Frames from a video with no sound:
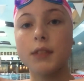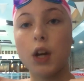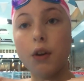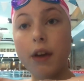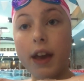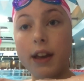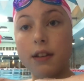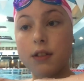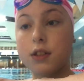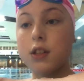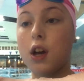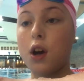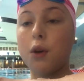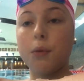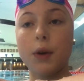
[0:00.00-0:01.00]
Okay,
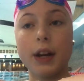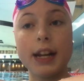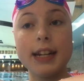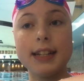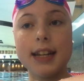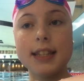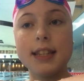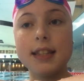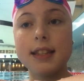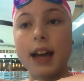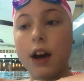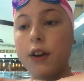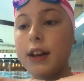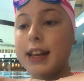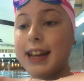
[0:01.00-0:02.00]
so we're gonna test this
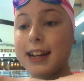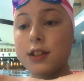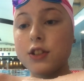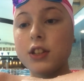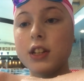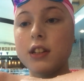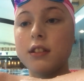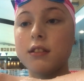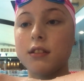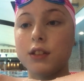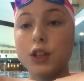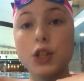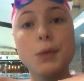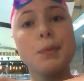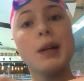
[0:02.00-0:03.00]
out. It actually
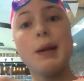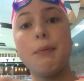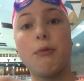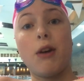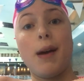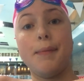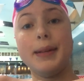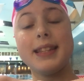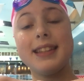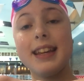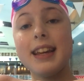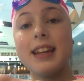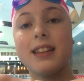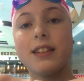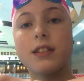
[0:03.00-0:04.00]
looks pretty
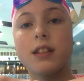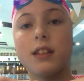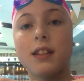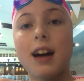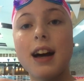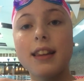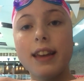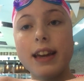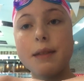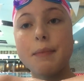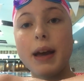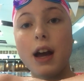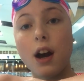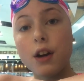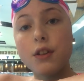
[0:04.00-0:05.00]
promising. It looks a lot like
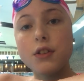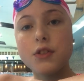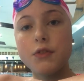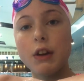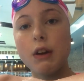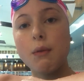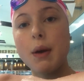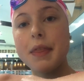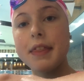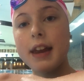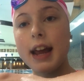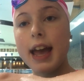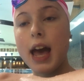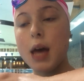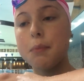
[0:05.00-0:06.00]
my Aquasphere one that
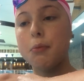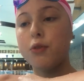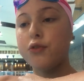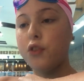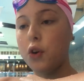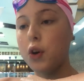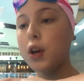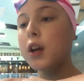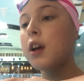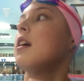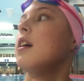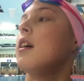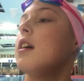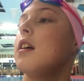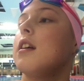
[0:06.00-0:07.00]
I had before.
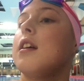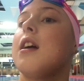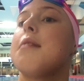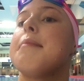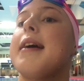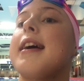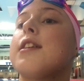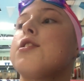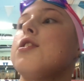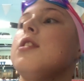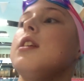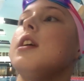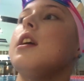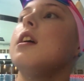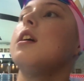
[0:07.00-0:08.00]
I'm
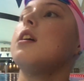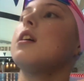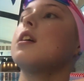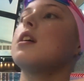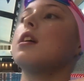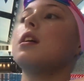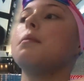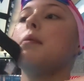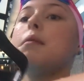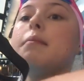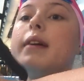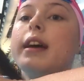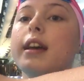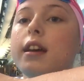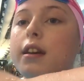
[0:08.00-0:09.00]
actually gonna put
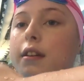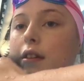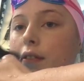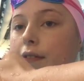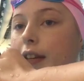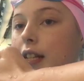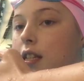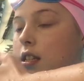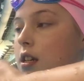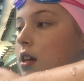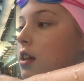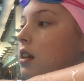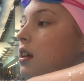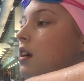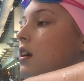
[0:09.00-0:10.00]
my things
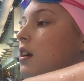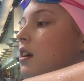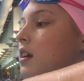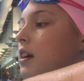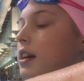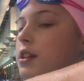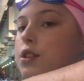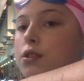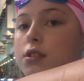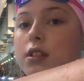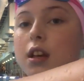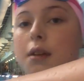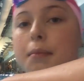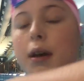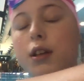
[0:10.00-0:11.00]
on and do
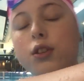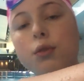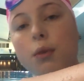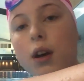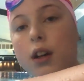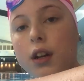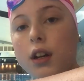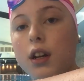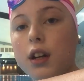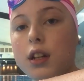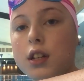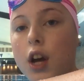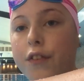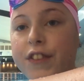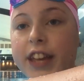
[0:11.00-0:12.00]
some underwater
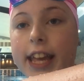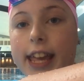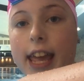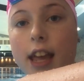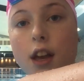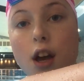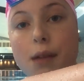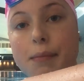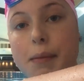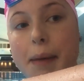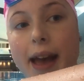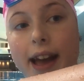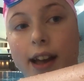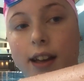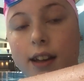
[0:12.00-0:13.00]
dolphin kicking on my
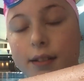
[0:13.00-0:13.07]
back,